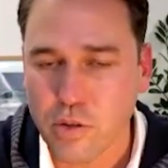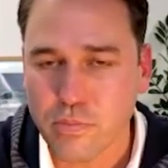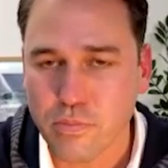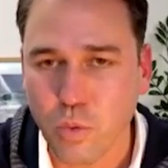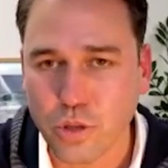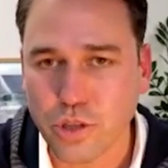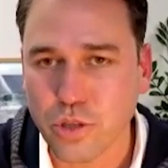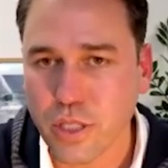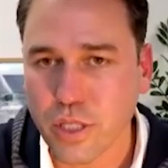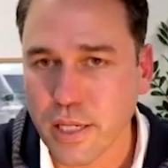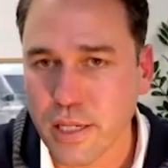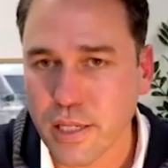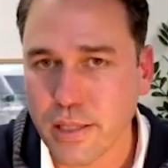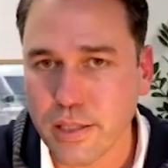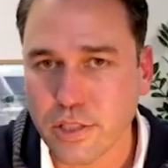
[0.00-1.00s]
we'll do
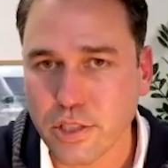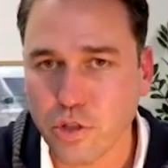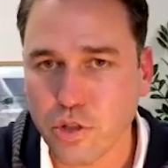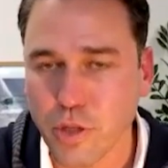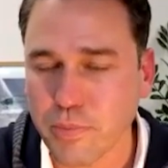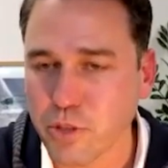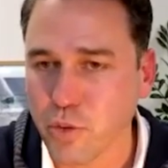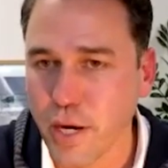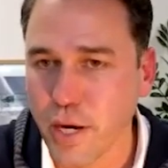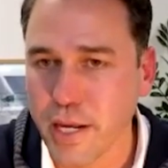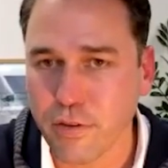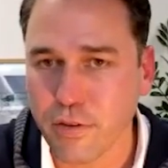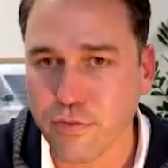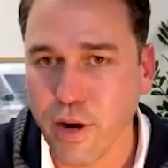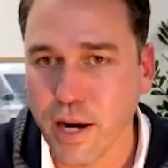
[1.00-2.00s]
the script training
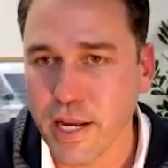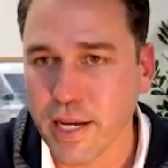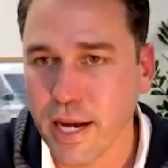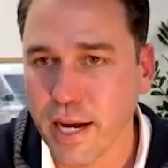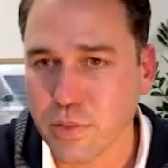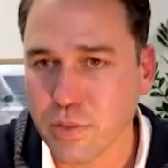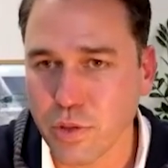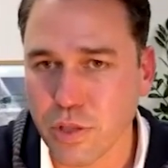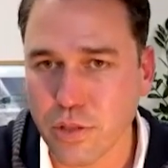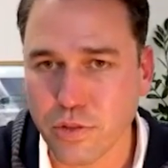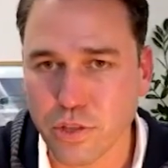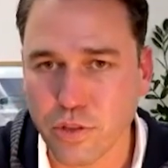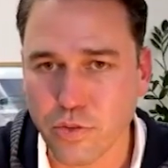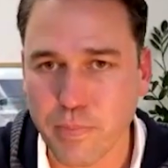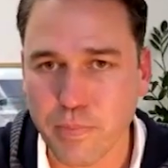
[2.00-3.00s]
on Friday, guys, with the new
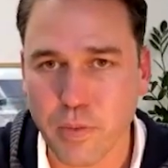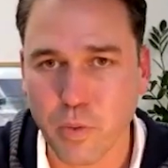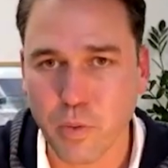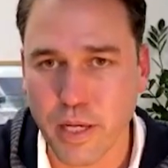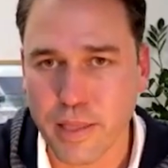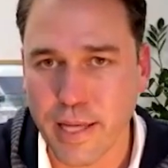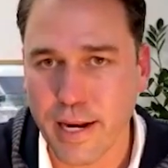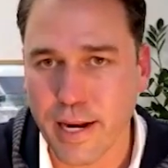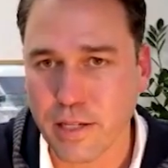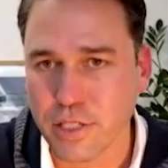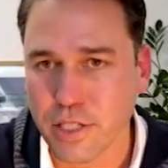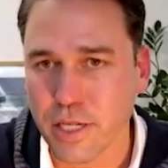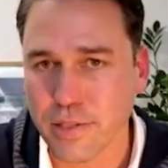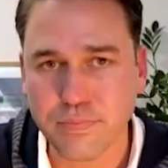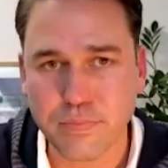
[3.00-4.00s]
script, and we'll get that out
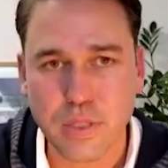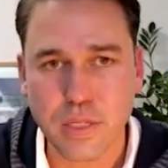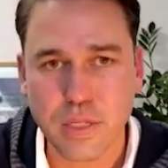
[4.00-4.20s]
to you.